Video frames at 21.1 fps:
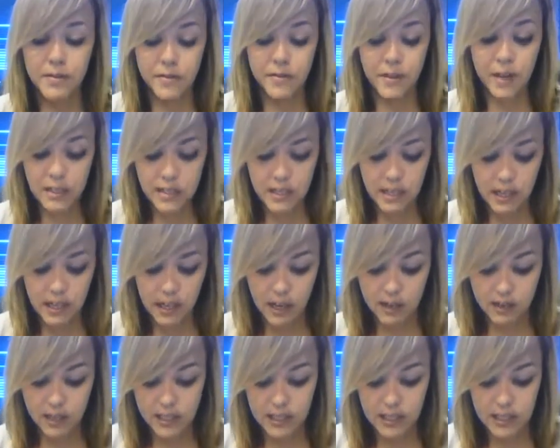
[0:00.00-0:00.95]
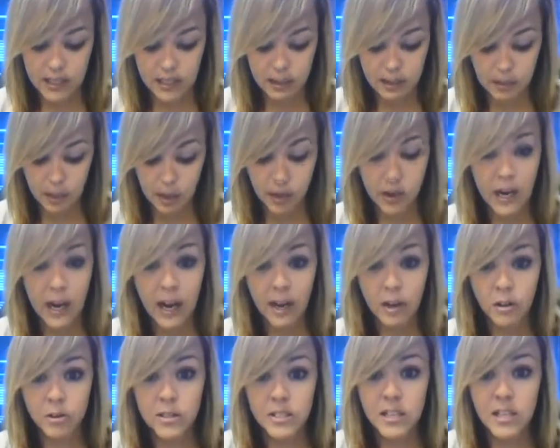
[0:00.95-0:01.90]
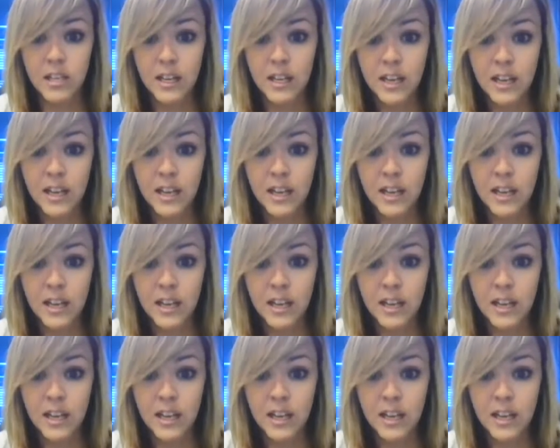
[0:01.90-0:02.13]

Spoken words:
fiance and I recently bought a house,